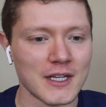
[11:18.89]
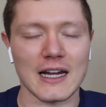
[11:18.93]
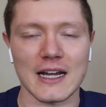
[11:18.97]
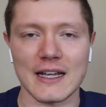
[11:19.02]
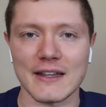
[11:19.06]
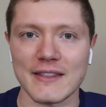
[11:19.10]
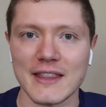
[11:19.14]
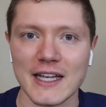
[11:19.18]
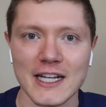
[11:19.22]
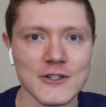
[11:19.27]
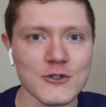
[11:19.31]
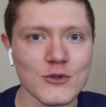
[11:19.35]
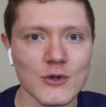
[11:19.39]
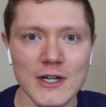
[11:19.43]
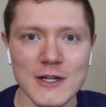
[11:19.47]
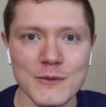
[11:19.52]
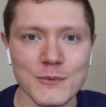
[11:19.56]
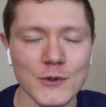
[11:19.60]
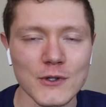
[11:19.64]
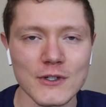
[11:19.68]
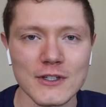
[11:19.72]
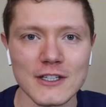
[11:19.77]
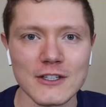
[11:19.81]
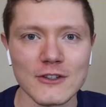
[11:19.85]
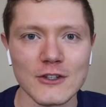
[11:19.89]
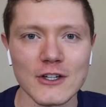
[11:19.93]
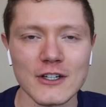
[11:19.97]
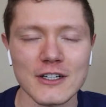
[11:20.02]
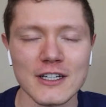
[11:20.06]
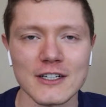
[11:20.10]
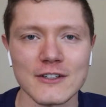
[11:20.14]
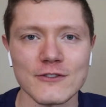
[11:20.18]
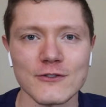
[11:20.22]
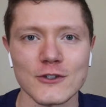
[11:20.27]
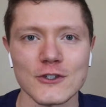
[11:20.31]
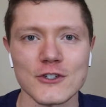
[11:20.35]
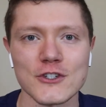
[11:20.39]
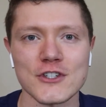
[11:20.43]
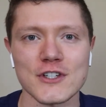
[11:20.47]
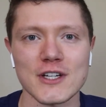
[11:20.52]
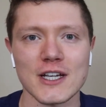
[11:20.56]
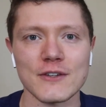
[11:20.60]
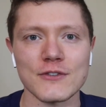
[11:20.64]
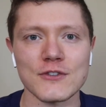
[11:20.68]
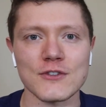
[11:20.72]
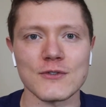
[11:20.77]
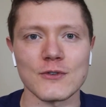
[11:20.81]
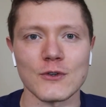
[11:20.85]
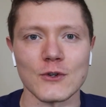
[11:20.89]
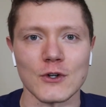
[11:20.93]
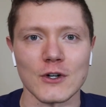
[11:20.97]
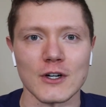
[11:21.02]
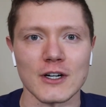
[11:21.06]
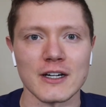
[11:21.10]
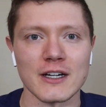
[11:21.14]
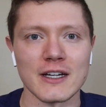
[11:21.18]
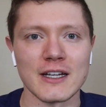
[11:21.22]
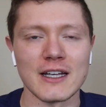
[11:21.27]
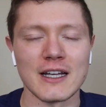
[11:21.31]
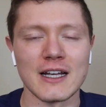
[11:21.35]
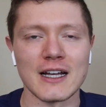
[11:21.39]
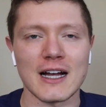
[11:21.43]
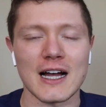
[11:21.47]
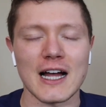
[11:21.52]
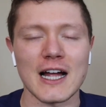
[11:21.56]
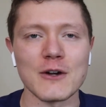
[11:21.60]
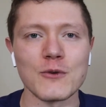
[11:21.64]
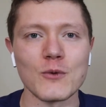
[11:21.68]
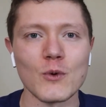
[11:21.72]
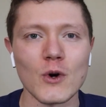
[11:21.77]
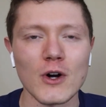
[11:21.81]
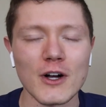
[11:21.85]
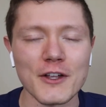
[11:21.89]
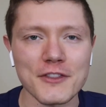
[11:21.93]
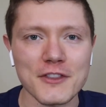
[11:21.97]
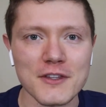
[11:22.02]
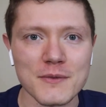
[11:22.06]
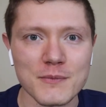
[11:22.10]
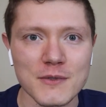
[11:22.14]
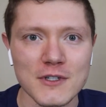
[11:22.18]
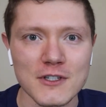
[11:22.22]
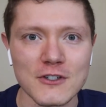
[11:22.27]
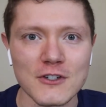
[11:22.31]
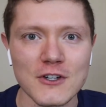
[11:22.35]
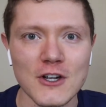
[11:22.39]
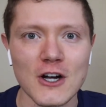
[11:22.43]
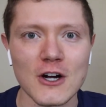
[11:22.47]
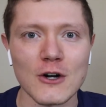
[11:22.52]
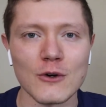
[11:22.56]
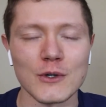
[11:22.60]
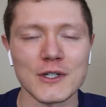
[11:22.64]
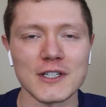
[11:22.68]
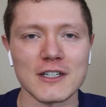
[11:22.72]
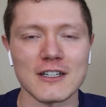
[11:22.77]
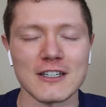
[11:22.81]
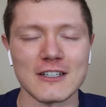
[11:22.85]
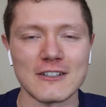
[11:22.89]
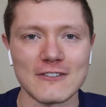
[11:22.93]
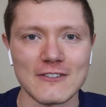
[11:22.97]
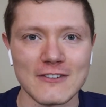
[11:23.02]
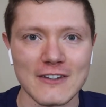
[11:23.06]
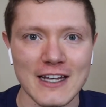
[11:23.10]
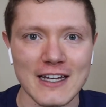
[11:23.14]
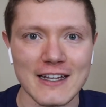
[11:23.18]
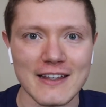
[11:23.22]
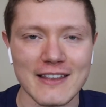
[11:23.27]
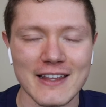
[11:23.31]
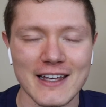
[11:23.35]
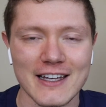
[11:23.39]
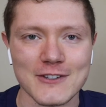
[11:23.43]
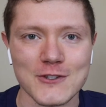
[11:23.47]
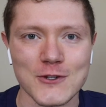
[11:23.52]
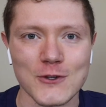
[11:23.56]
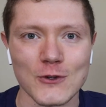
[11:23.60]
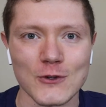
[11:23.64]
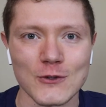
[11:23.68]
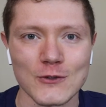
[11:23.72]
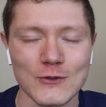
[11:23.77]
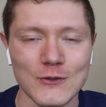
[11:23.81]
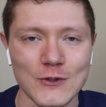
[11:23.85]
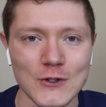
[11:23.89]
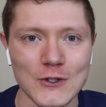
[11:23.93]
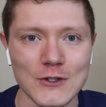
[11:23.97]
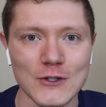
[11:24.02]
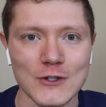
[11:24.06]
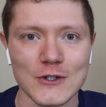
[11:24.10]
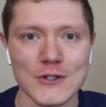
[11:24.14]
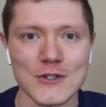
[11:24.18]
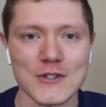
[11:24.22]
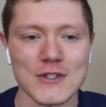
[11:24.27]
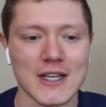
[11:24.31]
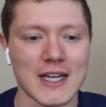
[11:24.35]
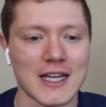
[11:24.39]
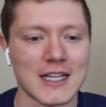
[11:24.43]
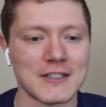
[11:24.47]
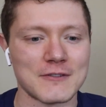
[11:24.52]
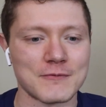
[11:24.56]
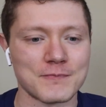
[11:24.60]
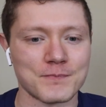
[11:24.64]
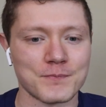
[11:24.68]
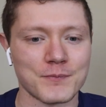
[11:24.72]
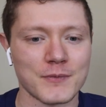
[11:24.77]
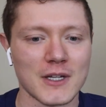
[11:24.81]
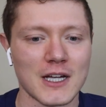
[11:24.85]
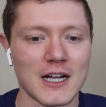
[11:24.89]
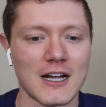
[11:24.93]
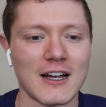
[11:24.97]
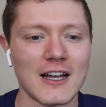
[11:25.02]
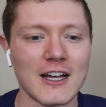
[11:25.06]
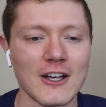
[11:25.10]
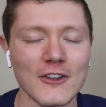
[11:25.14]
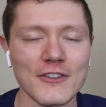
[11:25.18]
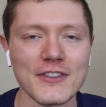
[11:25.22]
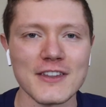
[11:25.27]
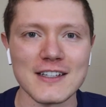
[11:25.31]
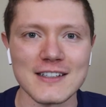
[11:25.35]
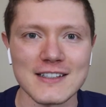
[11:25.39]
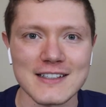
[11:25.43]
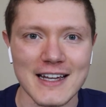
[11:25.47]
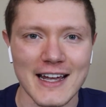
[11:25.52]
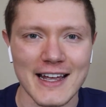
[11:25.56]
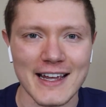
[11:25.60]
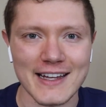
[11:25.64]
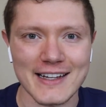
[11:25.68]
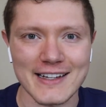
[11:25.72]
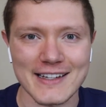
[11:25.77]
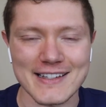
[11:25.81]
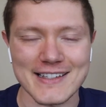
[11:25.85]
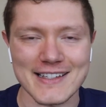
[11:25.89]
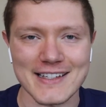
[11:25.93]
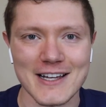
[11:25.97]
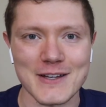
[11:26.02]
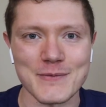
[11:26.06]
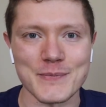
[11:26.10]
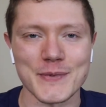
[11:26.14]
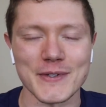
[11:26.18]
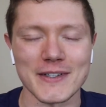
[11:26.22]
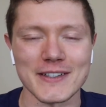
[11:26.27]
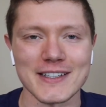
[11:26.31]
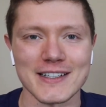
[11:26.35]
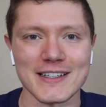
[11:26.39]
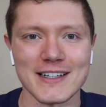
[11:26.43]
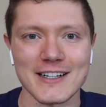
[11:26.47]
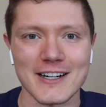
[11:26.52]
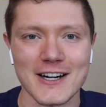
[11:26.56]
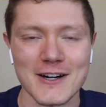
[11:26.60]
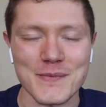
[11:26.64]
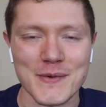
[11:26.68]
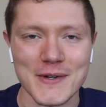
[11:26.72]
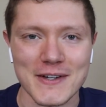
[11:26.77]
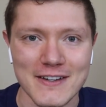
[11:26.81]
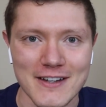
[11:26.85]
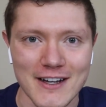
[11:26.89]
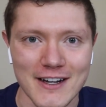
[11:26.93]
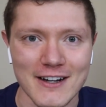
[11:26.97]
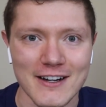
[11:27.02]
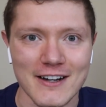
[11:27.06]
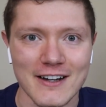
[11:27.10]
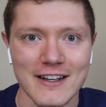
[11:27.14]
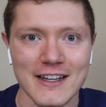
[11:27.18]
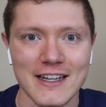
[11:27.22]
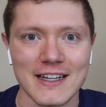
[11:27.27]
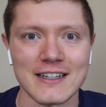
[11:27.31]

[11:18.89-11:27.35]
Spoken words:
And that's what I'm really looking for chefs for. I want them to know and convey that to their viewers, that a healthy diet is not built on carbonara.